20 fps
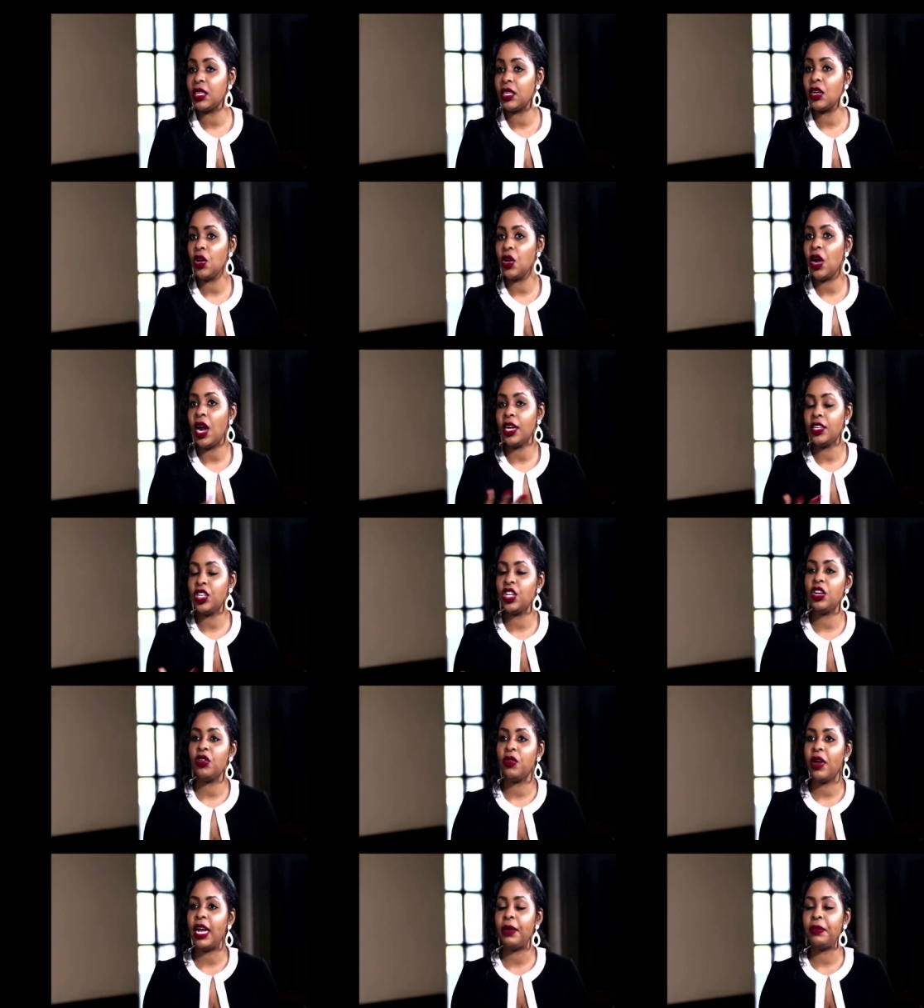So you're
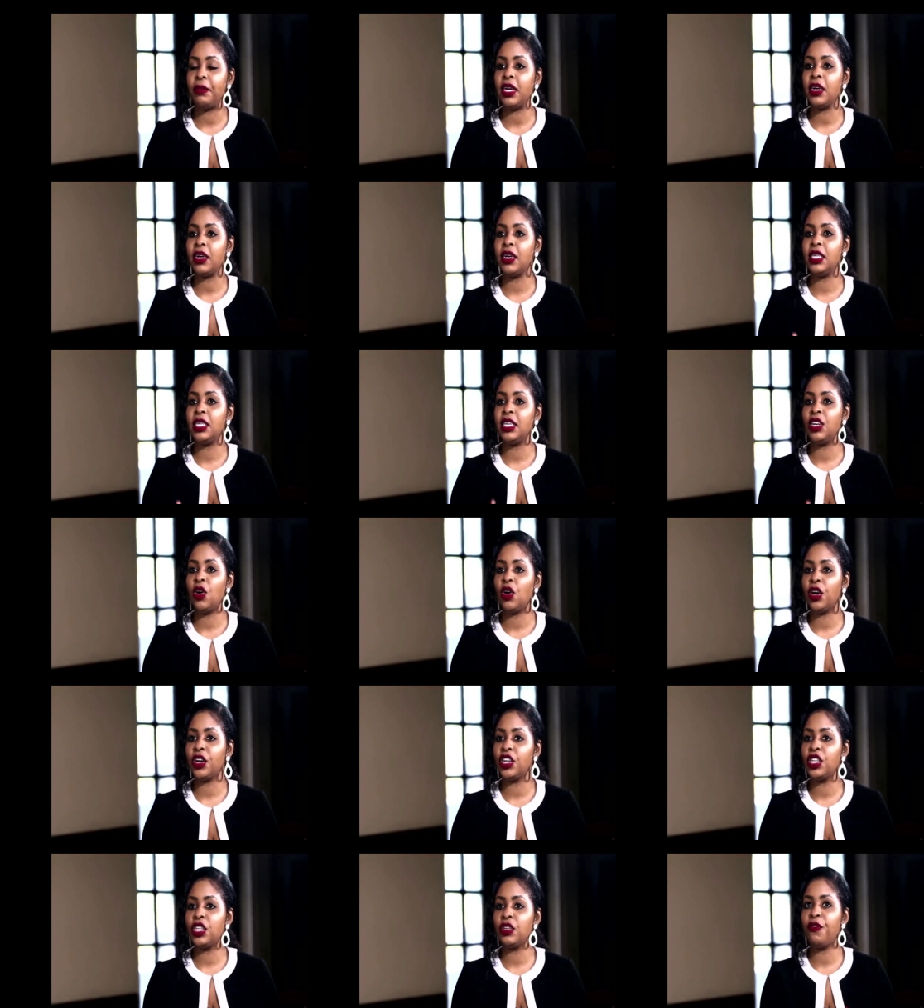actually right, because in
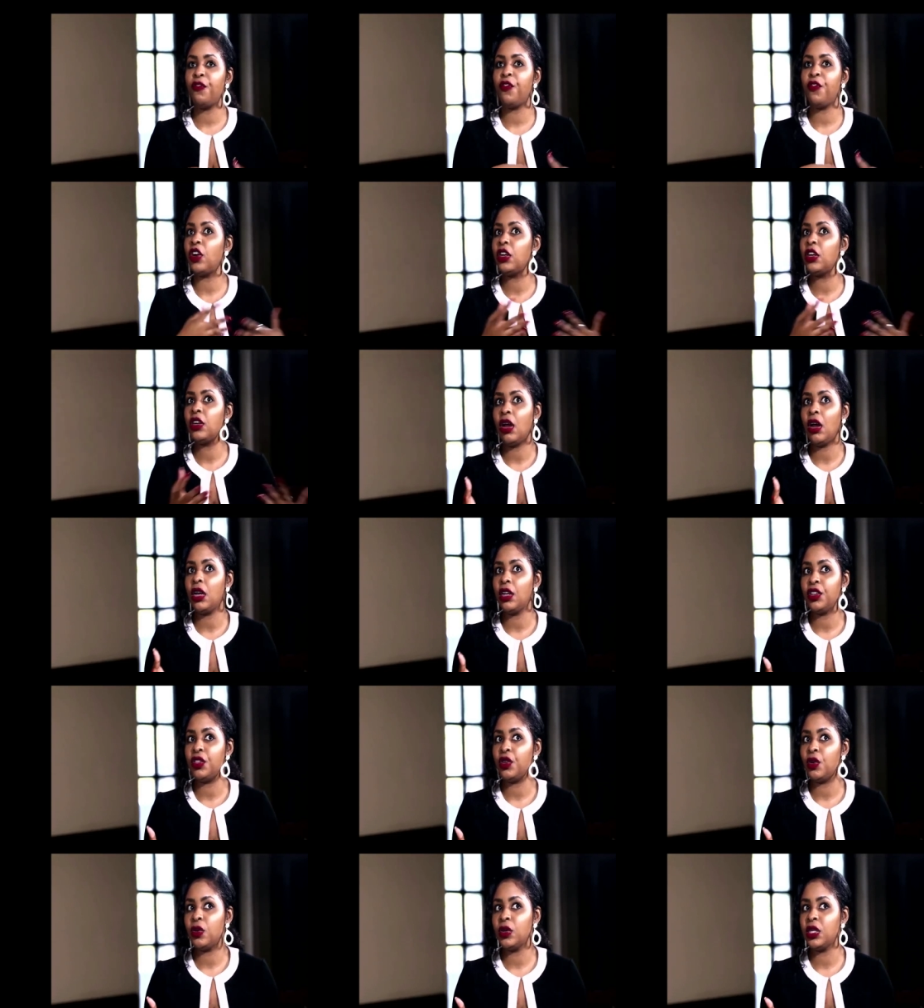order to fund all
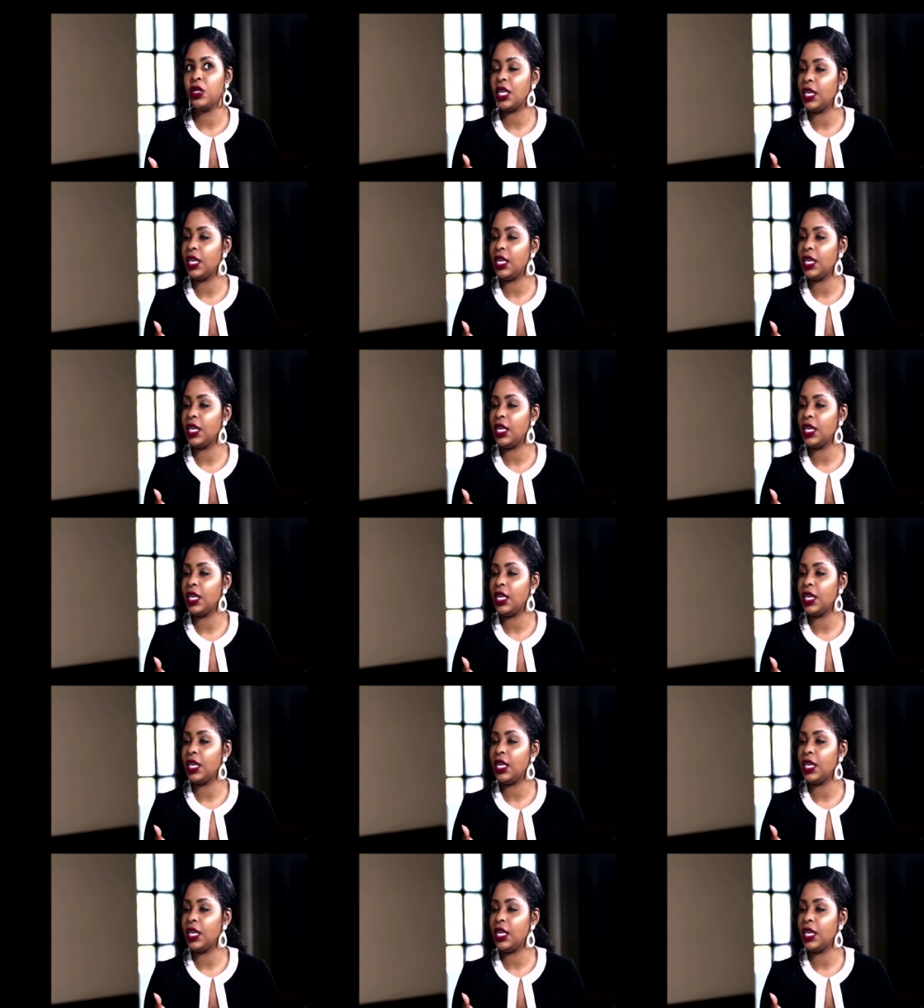of those